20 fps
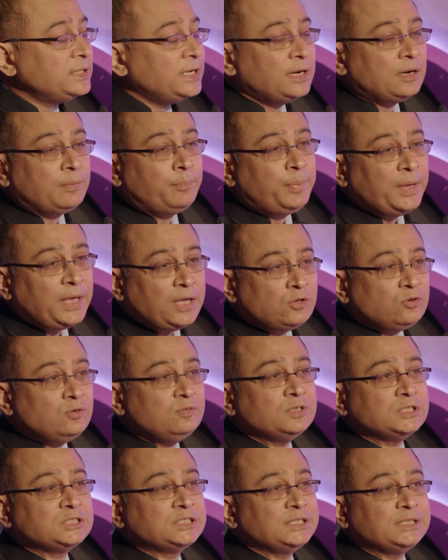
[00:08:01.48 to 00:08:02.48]
tier B
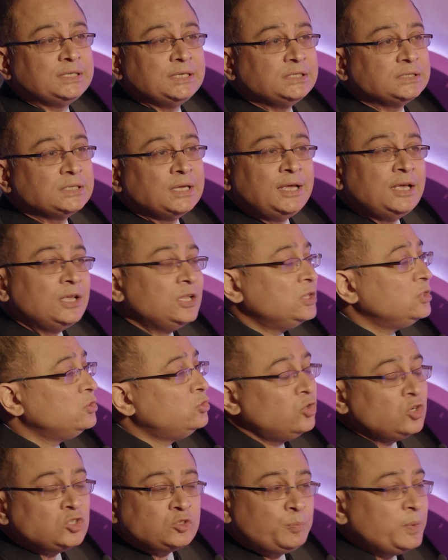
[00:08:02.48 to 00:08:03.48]
universities,
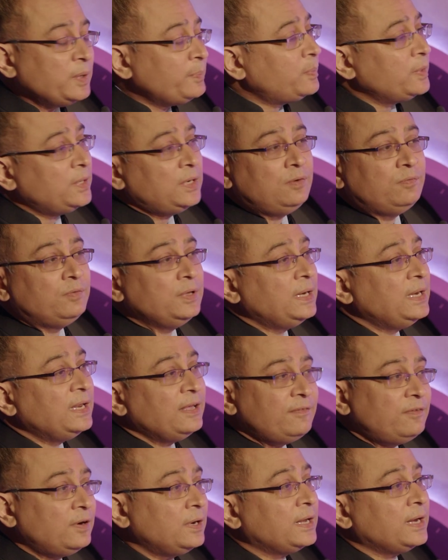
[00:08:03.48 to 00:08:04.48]
those people will
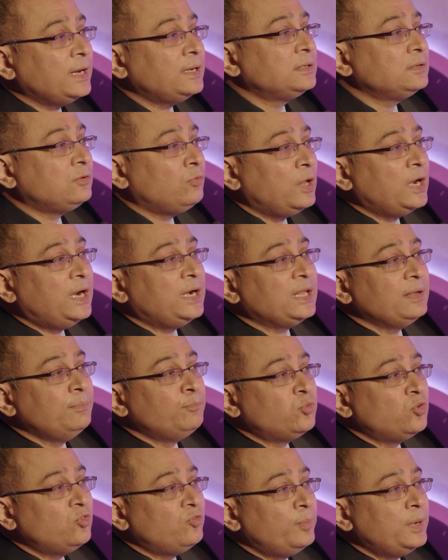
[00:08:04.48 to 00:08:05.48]
never get quality
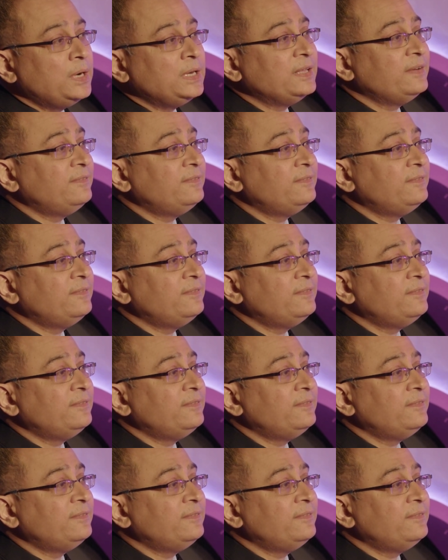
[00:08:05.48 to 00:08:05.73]
improvement.